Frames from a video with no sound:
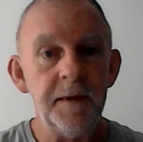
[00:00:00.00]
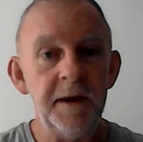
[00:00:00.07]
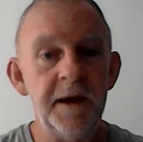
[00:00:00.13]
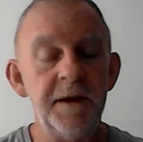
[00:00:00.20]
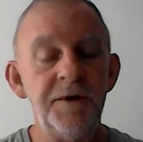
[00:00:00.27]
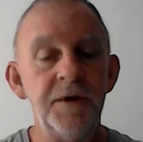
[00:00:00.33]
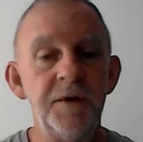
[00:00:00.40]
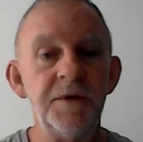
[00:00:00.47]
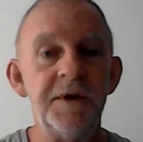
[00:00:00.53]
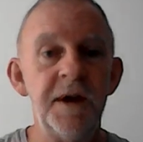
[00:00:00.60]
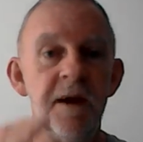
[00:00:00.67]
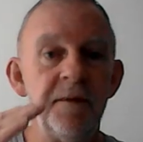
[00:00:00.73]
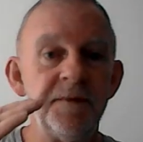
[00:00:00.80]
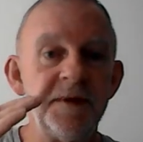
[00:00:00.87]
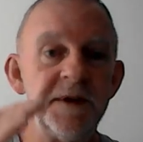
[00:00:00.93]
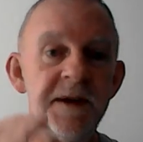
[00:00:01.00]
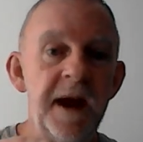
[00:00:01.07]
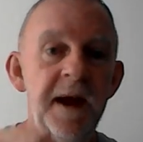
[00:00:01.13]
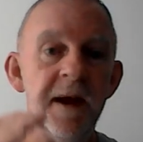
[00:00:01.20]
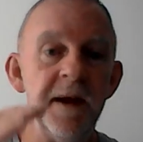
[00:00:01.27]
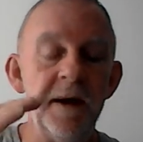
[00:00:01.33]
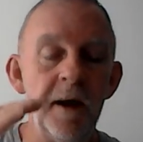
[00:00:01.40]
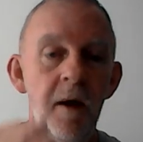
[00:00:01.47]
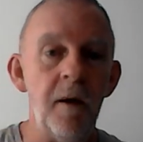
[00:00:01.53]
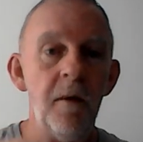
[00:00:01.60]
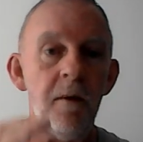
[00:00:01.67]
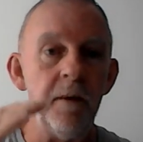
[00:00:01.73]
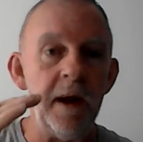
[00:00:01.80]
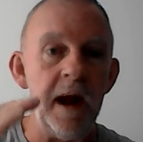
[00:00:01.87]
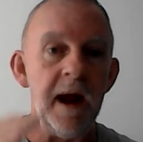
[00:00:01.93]
Get yourself set
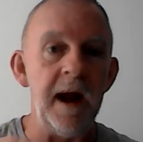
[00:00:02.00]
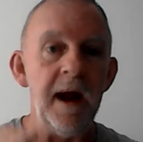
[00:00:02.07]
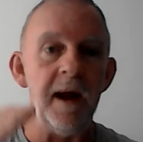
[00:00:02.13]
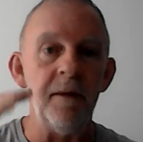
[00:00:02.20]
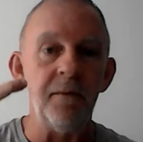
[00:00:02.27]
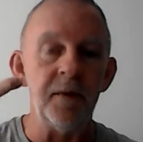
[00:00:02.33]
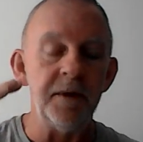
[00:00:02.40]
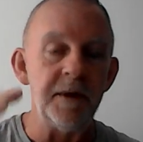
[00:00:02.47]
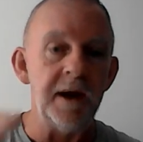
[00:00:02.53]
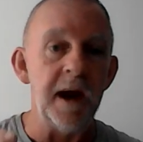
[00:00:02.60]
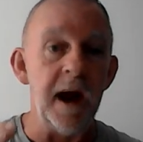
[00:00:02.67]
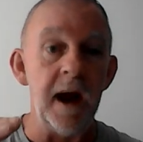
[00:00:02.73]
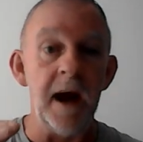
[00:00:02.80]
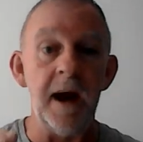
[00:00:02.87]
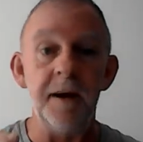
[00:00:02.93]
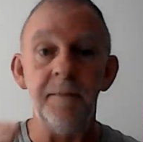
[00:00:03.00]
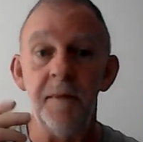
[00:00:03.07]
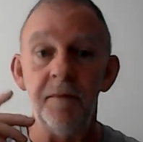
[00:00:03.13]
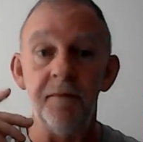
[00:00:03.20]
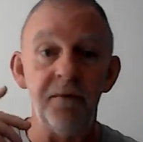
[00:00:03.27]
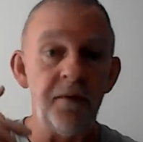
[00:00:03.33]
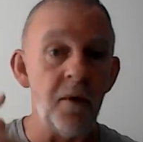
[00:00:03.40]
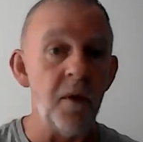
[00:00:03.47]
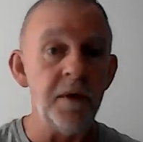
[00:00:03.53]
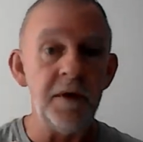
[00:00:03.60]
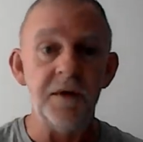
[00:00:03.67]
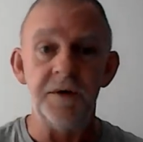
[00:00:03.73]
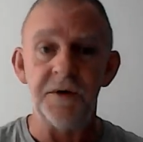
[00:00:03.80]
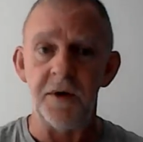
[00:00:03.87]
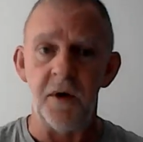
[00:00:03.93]
on high with God before
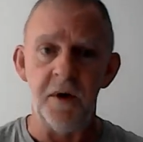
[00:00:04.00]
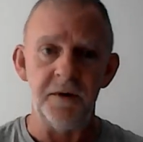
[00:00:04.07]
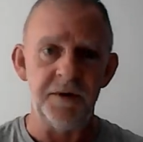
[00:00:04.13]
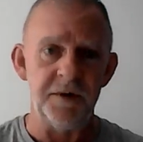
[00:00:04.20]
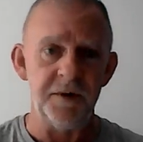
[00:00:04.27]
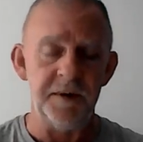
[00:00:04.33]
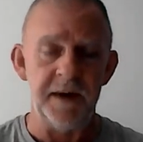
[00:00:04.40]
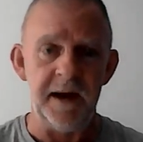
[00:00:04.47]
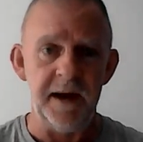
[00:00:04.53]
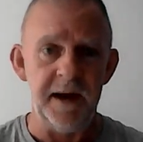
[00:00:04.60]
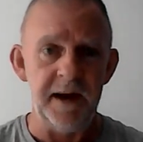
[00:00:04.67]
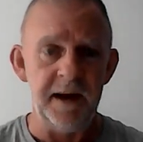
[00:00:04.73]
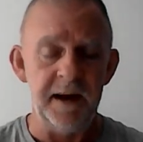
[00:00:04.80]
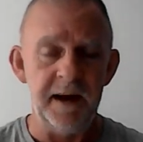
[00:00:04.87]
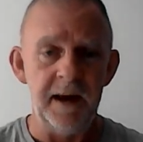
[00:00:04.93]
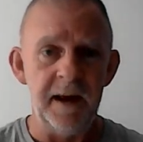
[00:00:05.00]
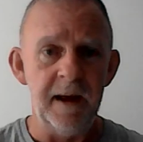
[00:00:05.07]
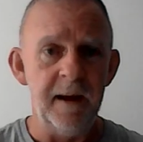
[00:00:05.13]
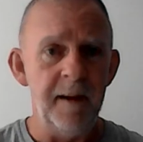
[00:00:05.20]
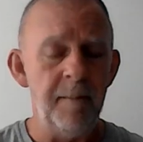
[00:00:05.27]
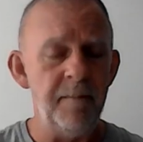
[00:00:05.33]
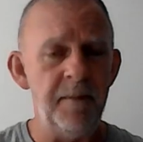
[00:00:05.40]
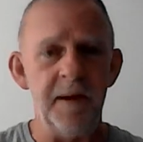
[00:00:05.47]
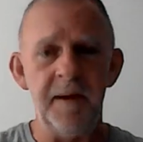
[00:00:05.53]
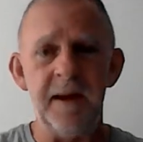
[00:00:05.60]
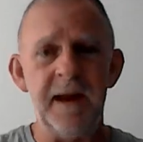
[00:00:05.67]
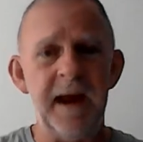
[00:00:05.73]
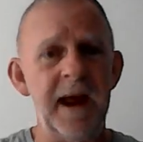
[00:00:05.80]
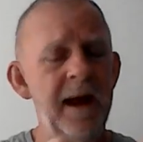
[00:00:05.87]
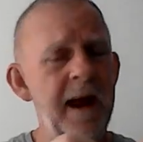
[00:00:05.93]
you start your day the,
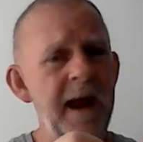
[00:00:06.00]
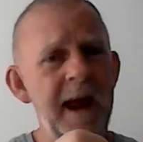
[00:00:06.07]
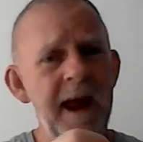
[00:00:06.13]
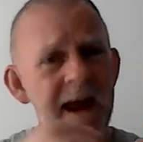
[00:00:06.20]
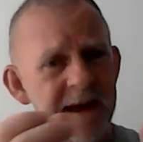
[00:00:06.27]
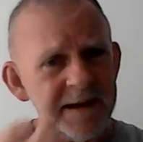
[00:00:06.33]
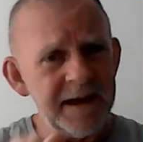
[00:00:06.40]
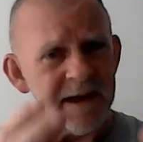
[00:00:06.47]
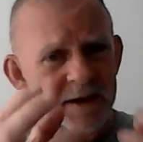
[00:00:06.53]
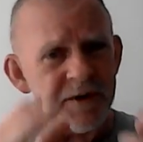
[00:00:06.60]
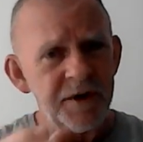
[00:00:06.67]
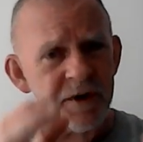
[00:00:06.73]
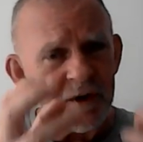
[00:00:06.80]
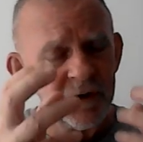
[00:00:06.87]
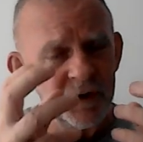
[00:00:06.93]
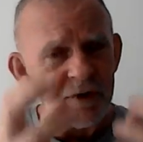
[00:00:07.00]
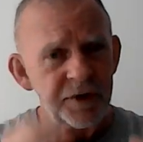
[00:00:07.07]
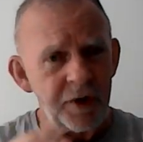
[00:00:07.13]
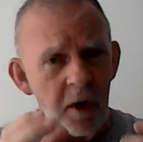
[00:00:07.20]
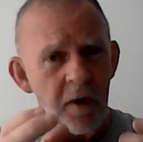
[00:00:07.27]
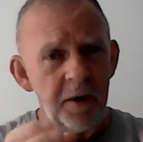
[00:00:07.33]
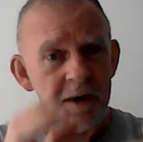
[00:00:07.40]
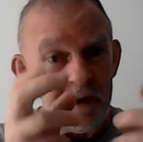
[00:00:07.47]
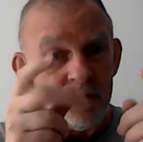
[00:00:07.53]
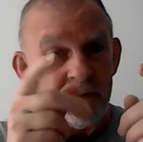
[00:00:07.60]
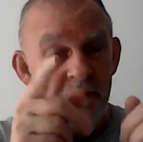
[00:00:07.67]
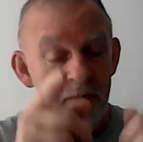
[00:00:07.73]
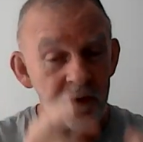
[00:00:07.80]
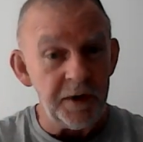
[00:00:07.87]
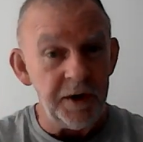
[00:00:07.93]
as it's starting
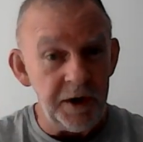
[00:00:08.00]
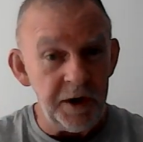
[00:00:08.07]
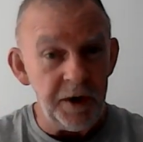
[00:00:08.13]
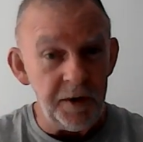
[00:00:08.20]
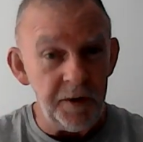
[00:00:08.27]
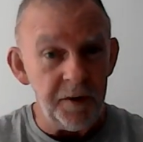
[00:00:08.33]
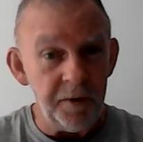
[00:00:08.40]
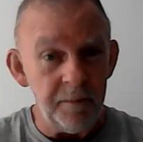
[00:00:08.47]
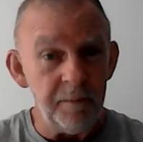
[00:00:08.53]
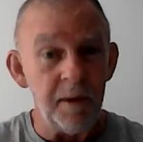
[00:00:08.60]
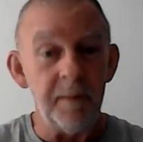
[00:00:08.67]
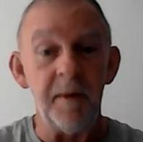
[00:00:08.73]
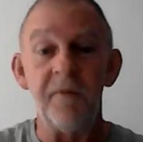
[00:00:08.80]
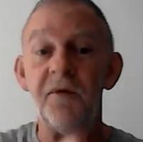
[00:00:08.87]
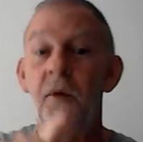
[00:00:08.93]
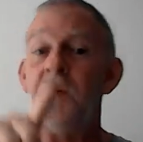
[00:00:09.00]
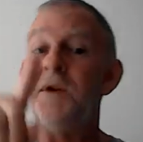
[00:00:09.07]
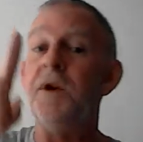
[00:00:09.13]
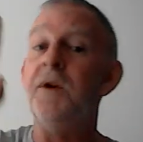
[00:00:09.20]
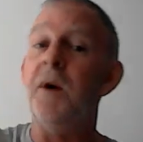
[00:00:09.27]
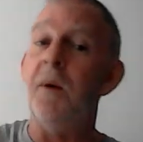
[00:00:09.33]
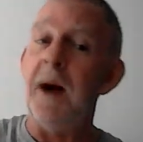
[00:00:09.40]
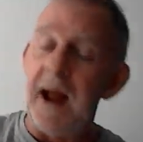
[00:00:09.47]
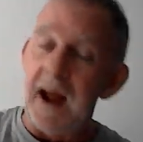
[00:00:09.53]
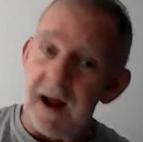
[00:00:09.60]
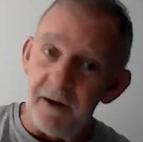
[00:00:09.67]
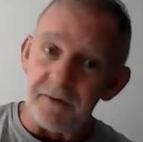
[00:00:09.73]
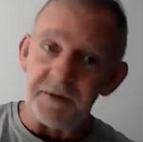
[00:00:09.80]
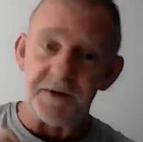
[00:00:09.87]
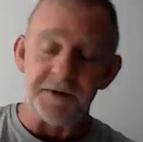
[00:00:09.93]
for you, but before you go
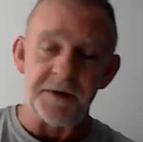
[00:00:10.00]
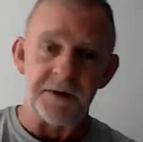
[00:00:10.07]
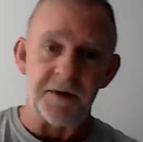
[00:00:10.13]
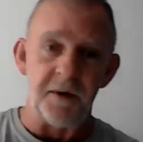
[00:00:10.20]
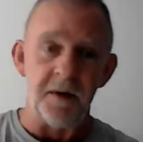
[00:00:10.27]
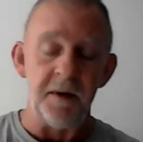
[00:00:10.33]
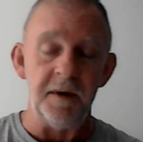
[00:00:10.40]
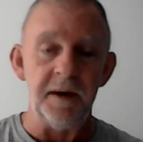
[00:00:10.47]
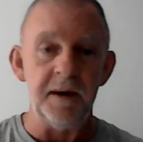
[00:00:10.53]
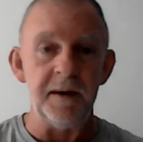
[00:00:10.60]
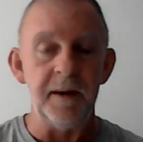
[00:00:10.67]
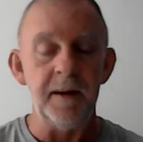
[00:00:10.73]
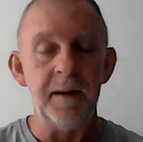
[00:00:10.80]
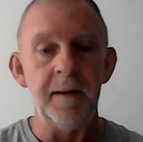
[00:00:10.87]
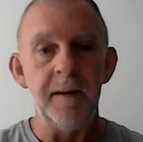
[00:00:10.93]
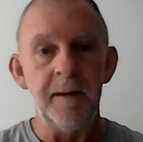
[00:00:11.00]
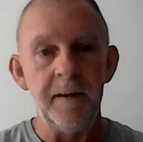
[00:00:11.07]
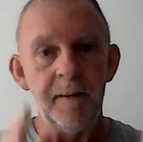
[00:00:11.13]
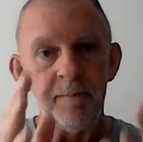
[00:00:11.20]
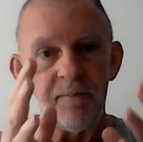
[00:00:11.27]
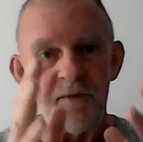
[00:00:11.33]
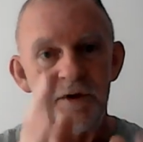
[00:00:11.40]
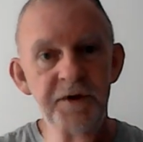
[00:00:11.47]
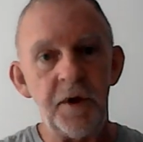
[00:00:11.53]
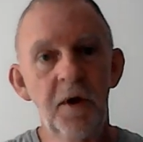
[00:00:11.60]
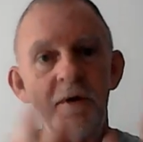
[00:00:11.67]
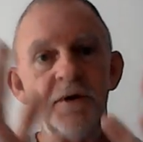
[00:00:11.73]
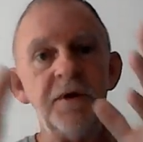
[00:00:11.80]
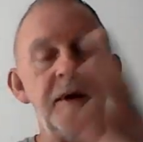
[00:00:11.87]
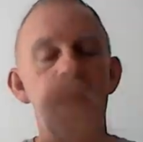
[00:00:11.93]
out to start it,
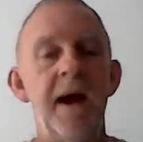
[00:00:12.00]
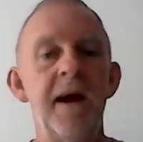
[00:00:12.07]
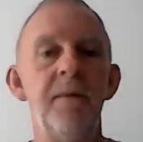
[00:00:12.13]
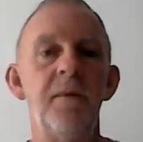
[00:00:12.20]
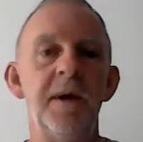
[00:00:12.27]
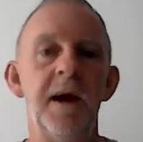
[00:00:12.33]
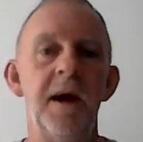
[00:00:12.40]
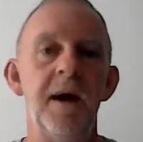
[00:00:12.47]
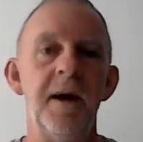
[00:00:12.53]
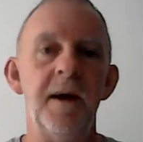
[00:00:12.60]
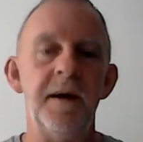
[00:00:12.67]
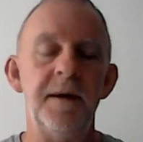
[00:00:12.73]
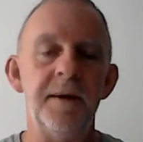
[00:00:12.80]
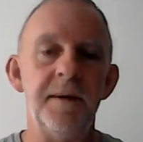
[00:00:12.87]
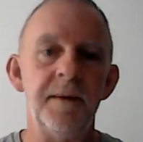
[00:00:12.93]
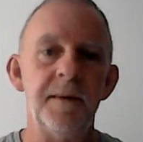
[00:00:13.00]
start your day with God.